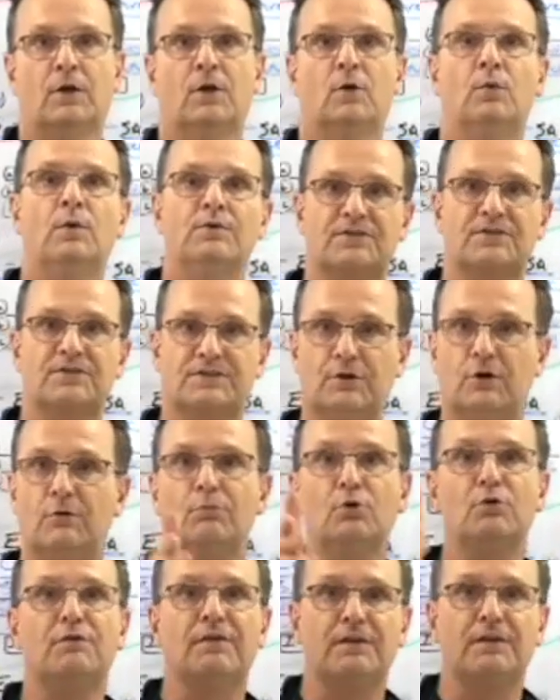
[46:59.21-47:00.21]
We were still
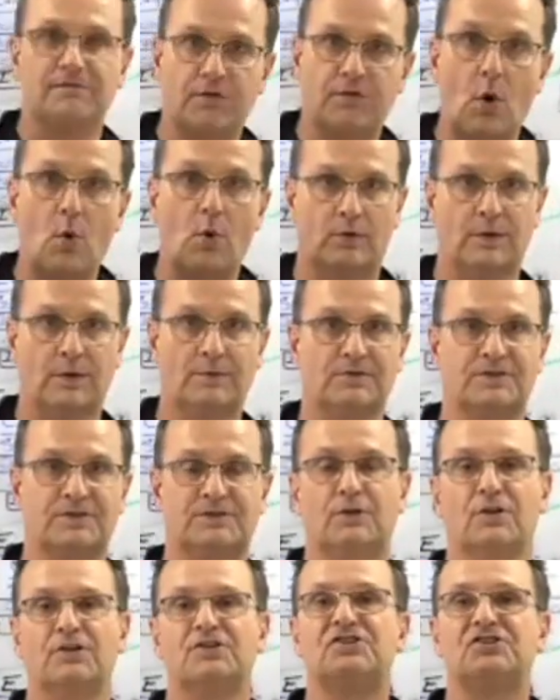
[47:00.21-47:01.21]
moving forward. We were
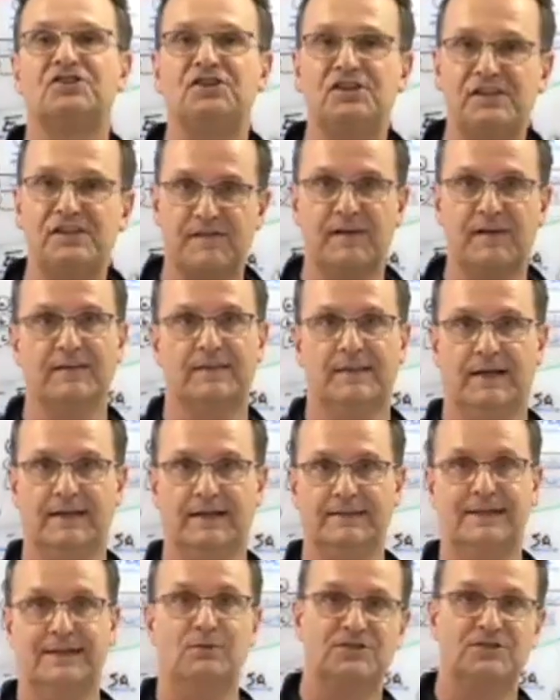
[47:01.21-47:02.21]
still achieving
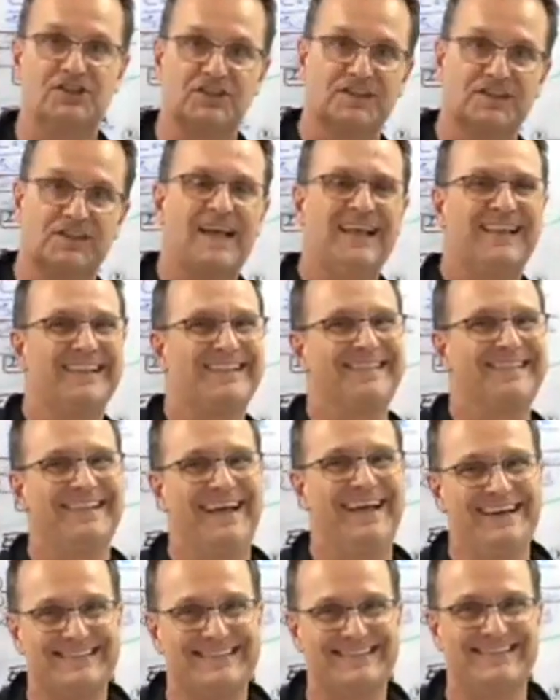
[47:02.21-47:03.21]
things. It was just
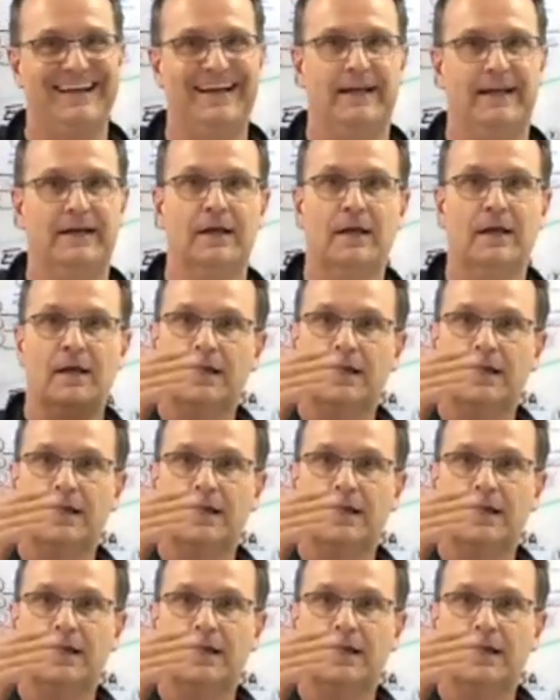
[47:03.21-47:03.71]
less than